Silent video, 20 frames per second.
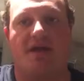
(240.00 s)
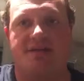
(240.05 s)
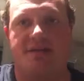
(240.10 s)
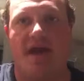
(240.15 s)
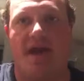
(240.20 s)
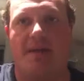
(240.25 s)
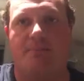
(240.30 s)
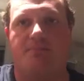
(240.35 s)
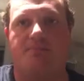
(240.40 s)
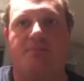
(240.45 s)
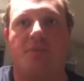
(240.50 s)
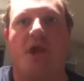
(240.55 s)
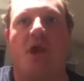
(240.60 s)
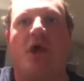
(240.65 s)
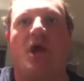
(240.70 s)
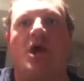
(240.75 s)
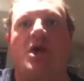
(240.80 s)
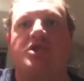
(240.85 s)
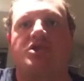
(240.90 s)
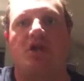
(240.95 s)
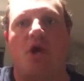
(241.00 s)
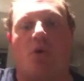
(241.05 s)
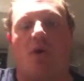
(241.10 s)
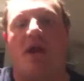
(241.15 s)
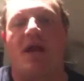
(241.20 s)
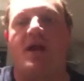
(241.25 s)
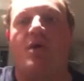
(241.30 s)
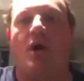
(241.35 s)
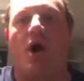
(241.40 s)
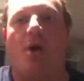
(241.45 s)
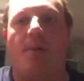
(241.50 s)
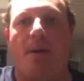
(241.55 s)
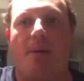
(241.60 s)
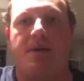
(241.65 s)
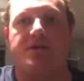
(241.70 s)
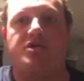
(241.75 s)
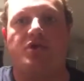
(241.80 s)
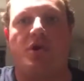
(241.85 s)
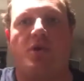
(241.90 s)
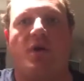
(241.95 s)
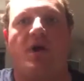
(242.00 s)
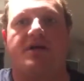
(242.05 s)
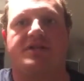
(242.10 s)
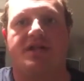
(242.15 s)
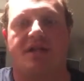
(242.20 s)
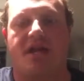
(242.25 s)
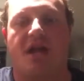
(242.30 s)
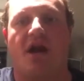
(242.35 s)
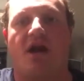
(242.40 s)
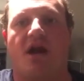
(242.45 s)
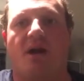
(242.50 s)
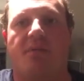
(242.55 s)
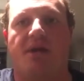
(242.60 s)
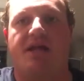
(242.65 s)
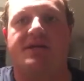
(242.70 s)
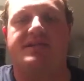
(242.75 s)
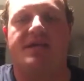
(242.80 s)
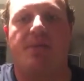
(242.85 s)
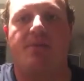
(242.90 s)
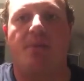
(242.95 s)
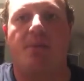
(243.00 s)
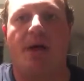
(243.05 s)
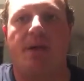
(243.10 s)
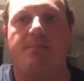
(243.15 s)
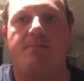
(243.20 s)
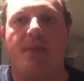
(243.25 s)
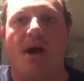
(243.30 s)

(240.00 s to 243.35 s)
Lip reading: that time. So, anyway, hope everybody's doing well. Take care. God bless, and bye-bye.